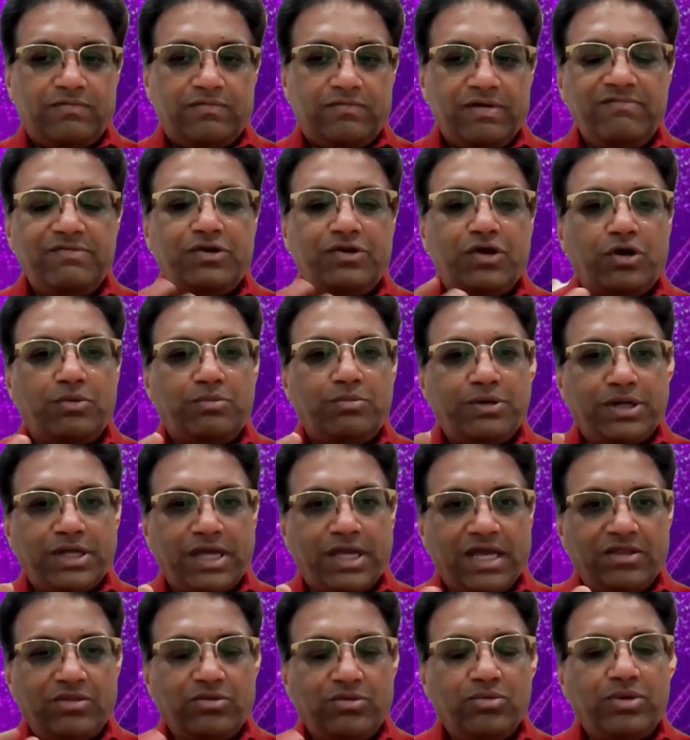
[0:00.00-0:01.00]
When we talk
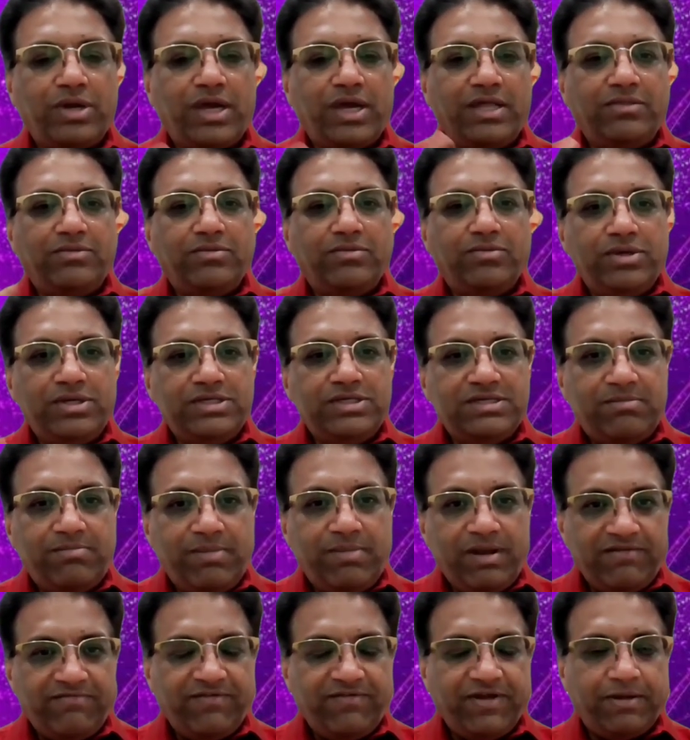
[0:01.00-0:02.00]
about Ketu, Ketu is a
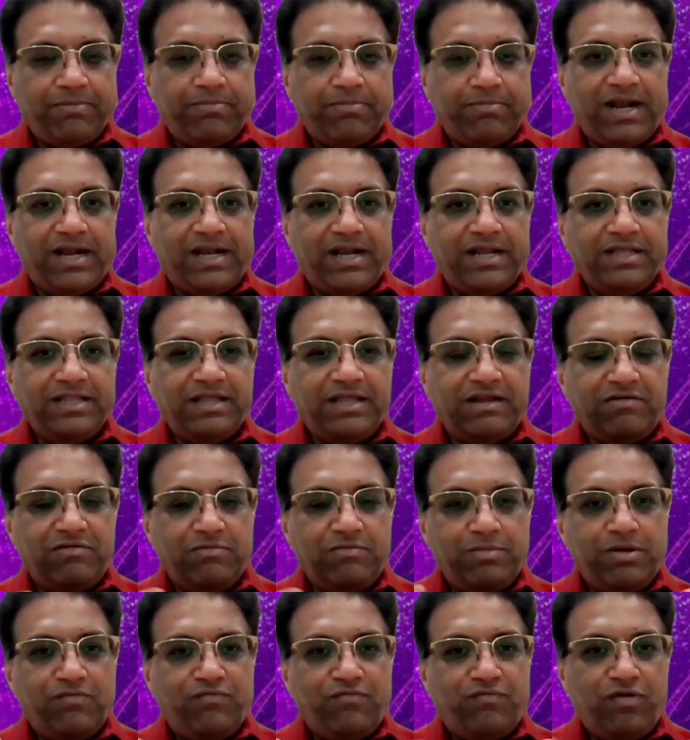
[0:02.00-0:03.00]
malefic planet, there
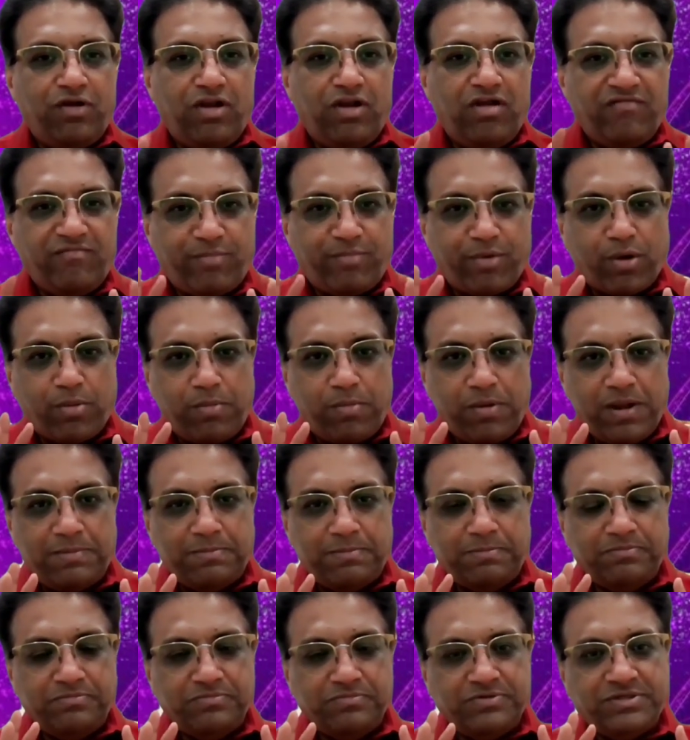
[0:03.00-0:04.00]
will be full of
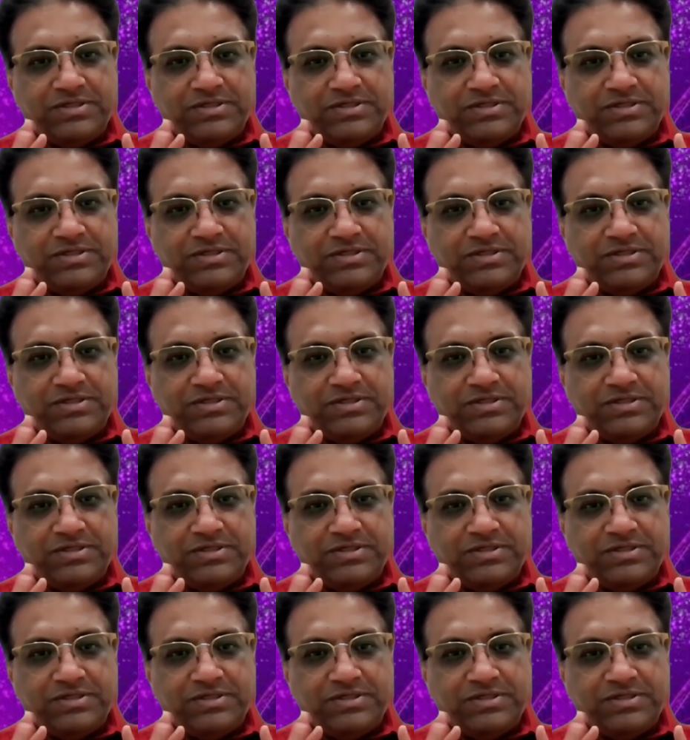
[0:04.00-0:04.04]
problems.